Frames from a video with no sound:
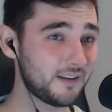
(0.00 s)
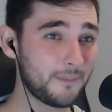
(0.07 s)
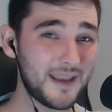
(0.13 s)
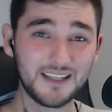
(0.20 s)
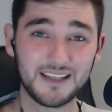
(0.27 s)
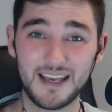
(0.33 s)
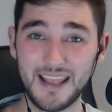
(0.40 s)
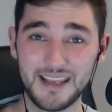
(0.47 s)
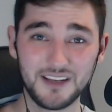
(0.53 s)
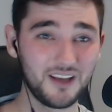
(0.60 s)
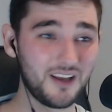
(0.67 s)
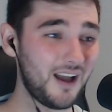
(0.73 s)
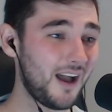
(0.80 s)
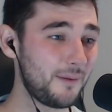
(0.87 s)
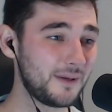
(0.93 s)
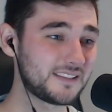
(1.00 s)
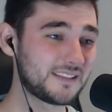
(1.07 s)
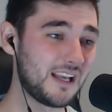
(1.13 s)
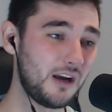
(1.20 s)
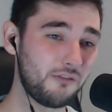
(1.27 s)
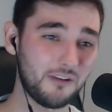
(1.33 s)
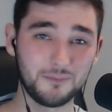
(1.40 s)
I made an idiot out of
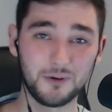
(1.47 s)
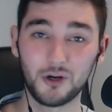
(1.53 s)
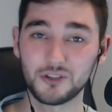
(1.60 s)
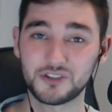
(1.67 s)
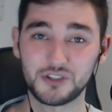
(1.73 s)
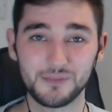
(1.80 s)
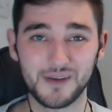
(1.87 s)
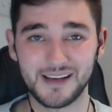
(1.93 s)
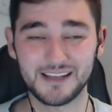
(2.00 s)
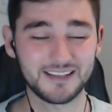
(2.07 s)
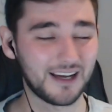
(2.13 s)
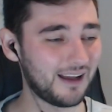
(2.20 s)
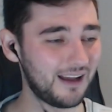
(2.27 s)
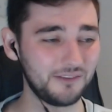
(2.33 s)
myself. I've paused too many times.